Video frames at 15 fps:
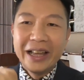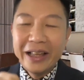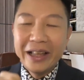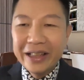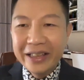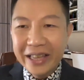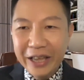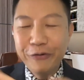
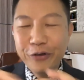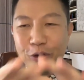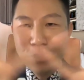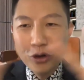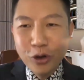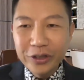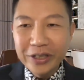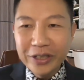if you
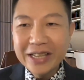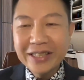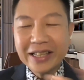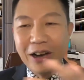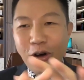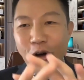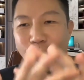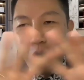notice
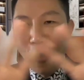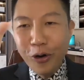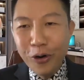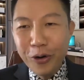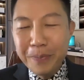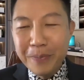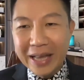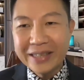the
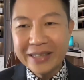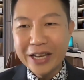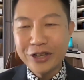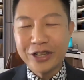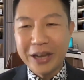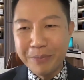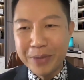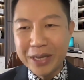whole message
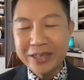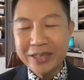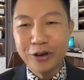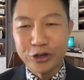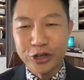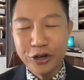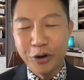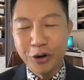that Mr.
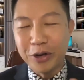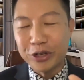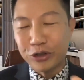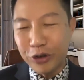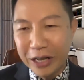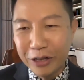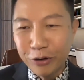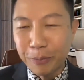Ohshiro was
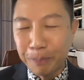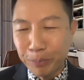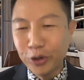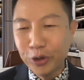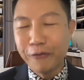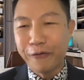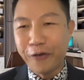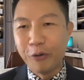trying to
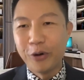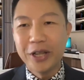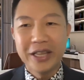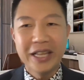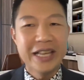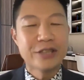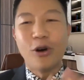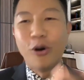put forward,
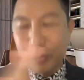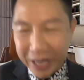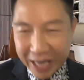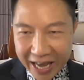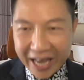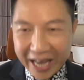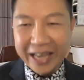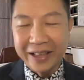it's
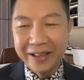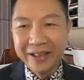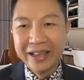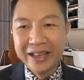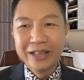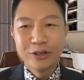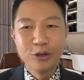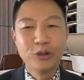okay
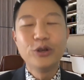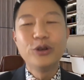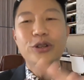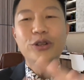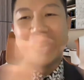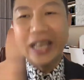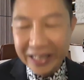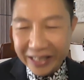to do
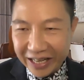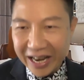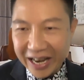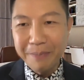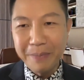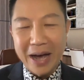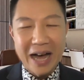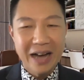the
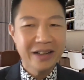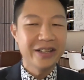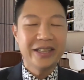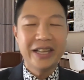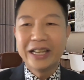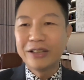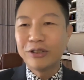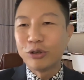internet
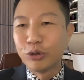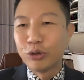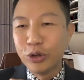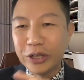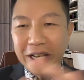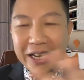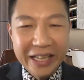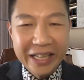marketing, to do
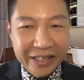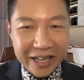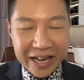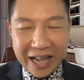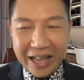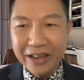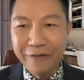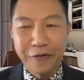the
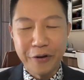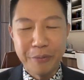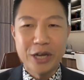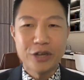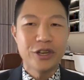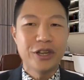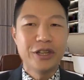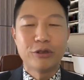internet
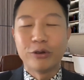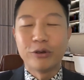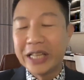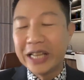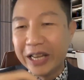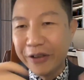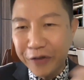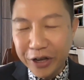information, to
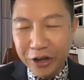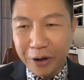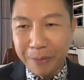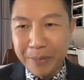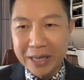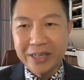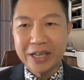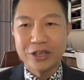deliver your
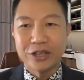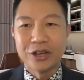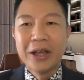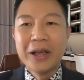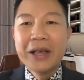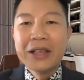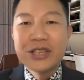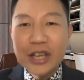message.
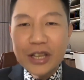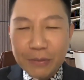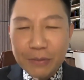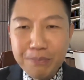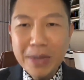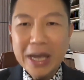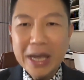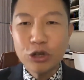Just
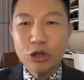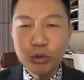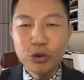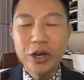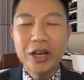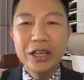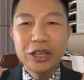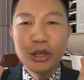make
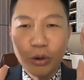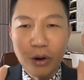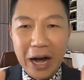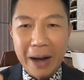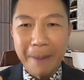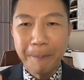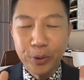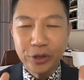sure you
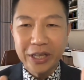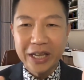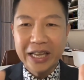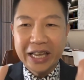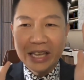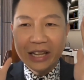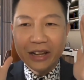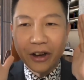are putting
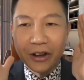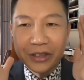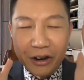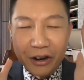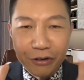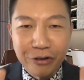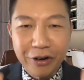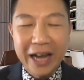it on the
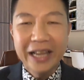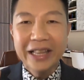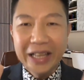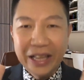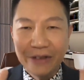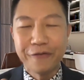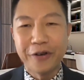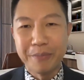right
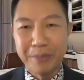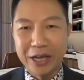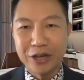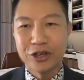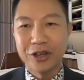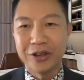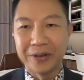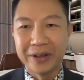
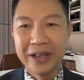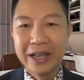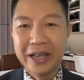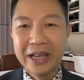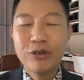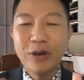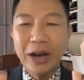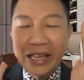information.
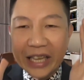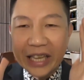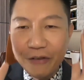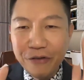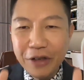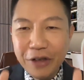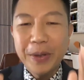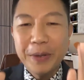You are
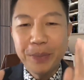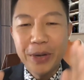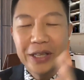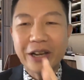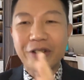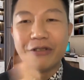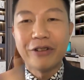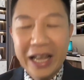giving people
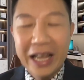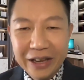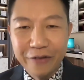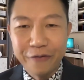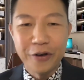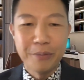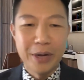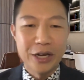the right
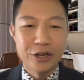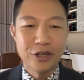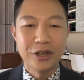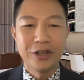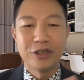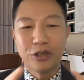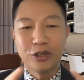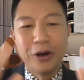
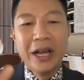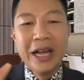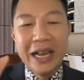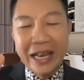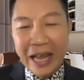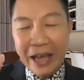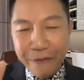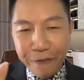information. So
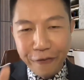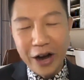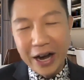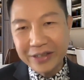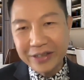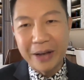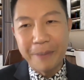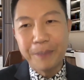like, for
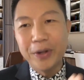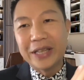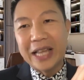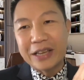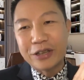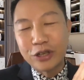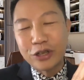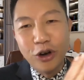example,
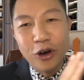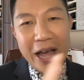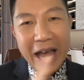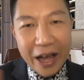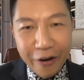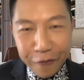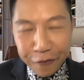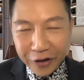there's no
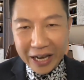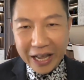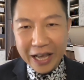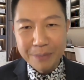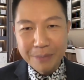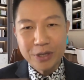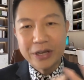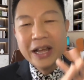health
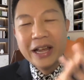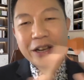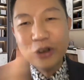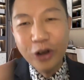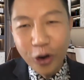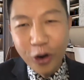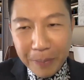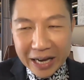claims,
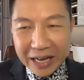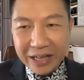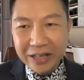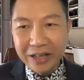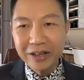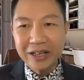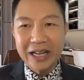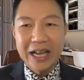no
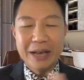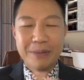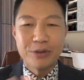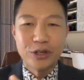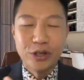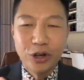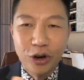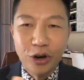medical claims,
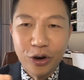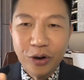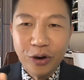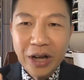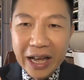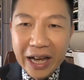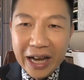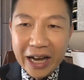no
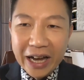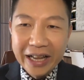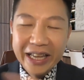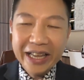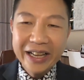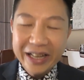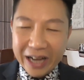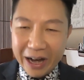
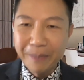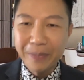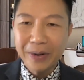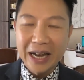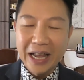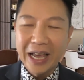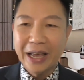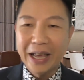income
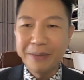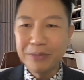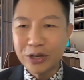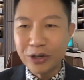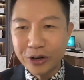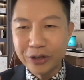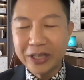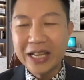claims, you
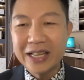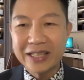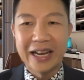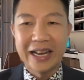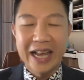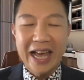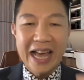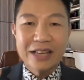know, things like
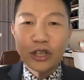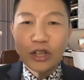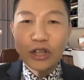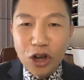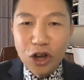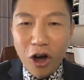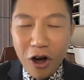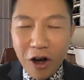that. As
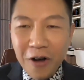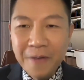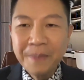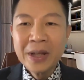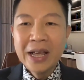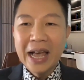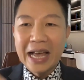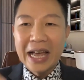long
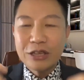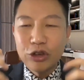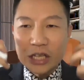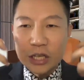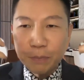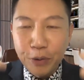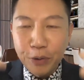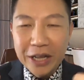as you are
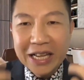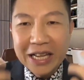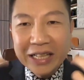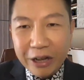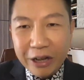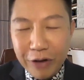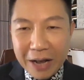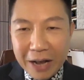spreading
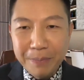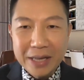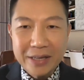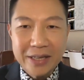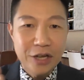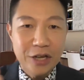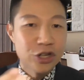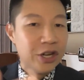the right
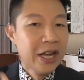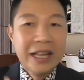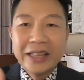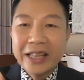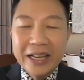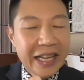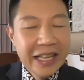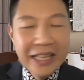message,
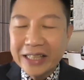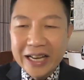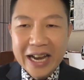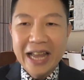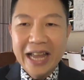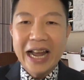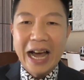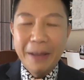the
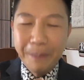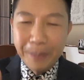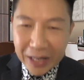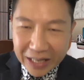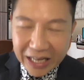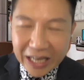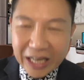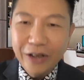internet, I
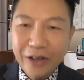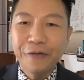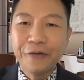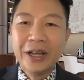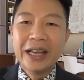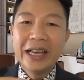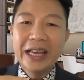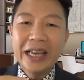believe,
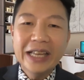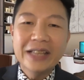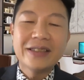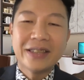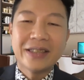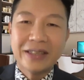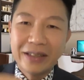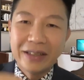
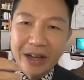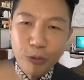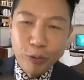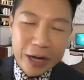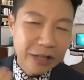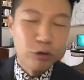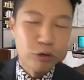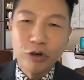it's the
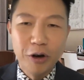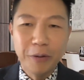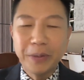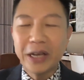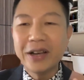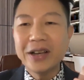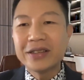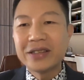way to go, because